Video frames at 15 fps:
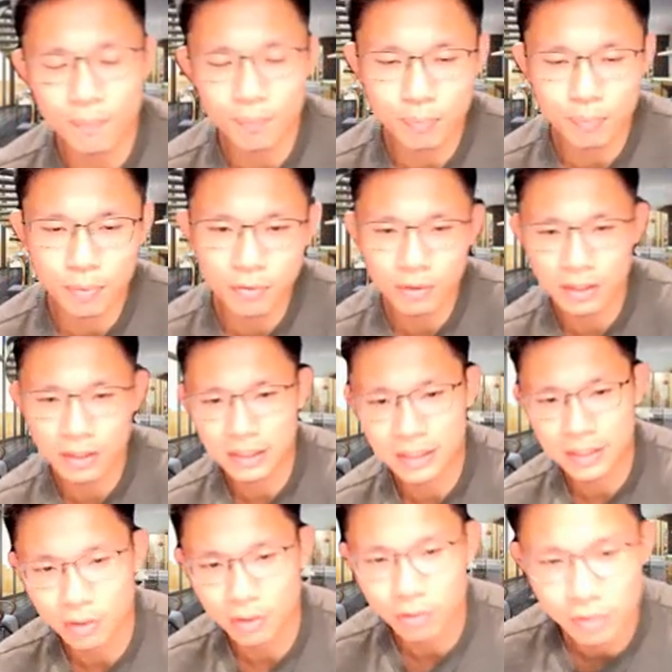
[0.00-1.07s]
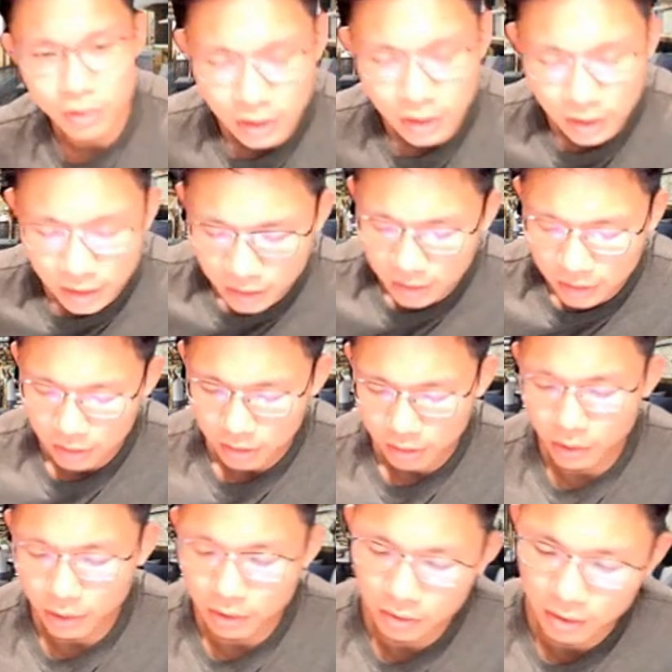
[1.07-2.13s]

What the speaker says: Before the discount, well,